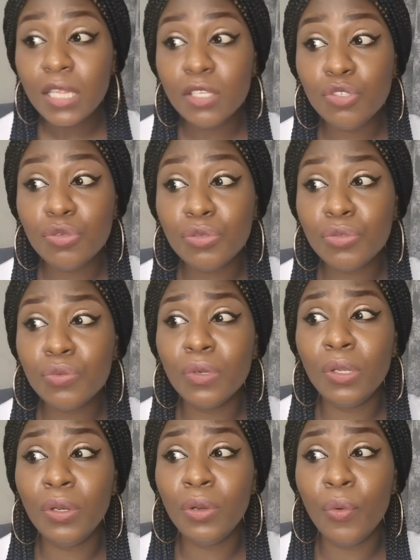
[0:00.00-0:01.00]
They just do
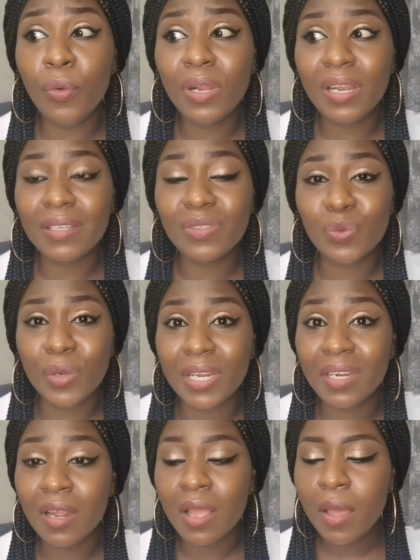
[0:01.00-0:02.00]
a low class
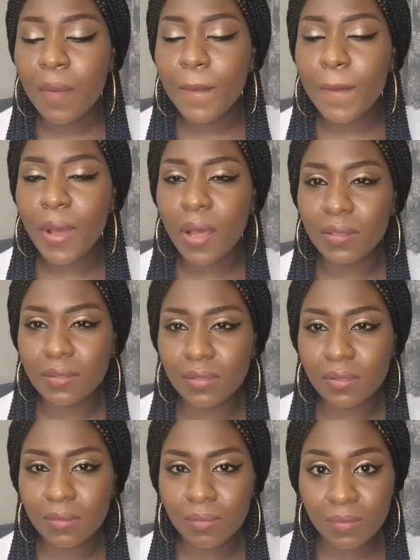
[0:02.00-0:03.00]
wedding.
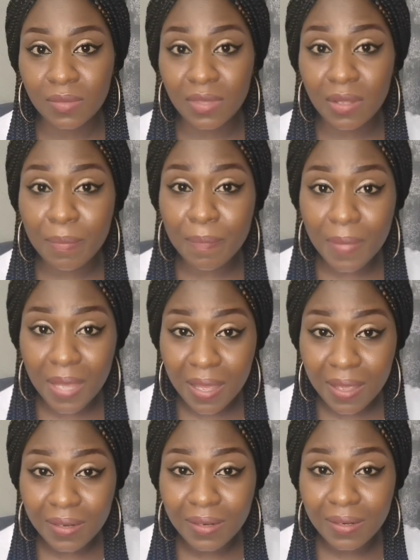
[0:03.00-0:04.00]
But the
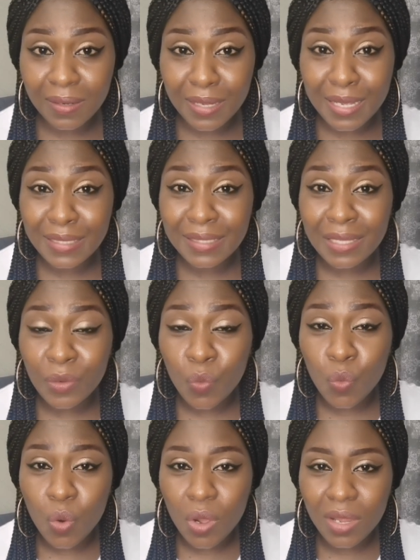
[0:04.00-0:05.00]
man is the
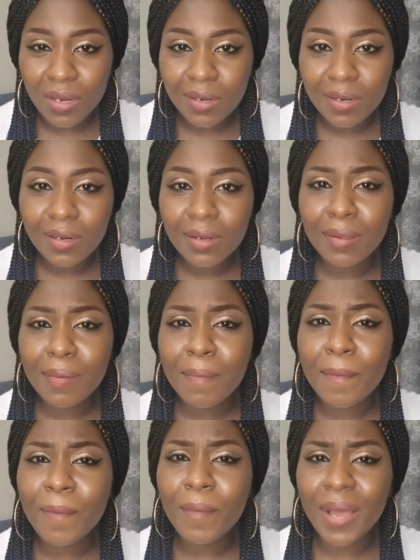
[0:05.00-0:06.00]
one
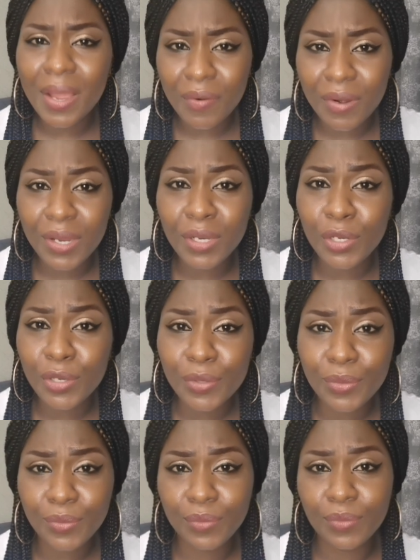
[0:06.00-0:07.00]
marrying
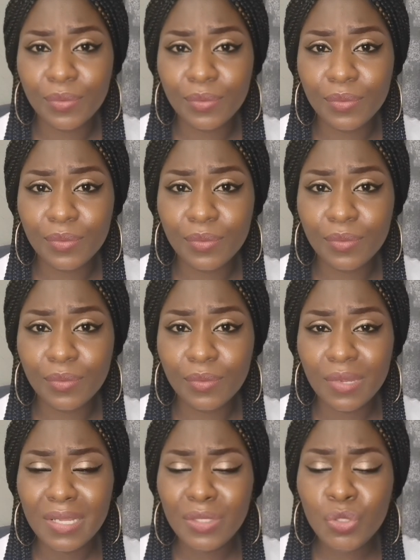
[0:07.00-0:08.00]
you.
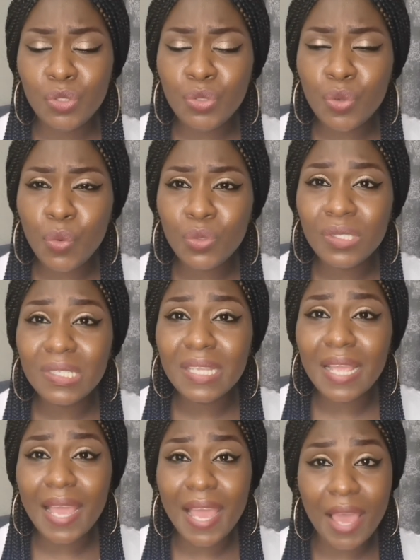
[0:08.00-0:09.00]
Don't
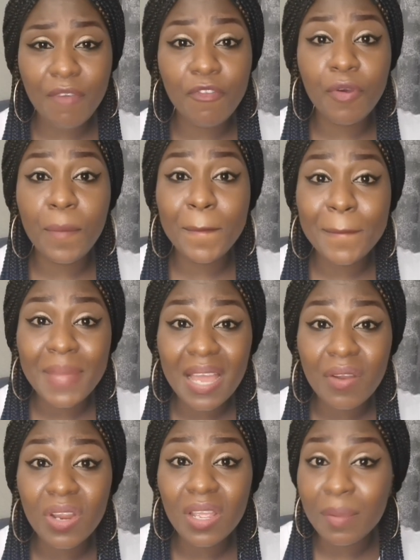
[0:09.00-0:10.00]
ever
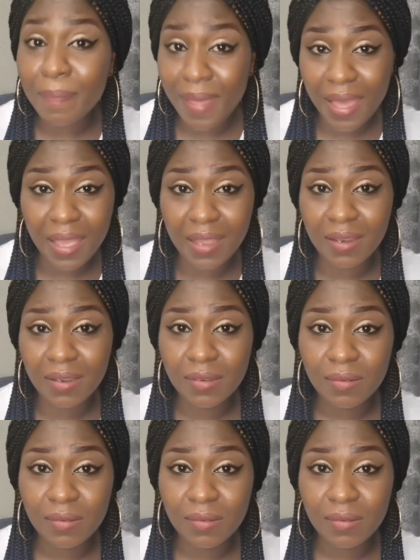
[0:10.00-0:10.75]
marry a man.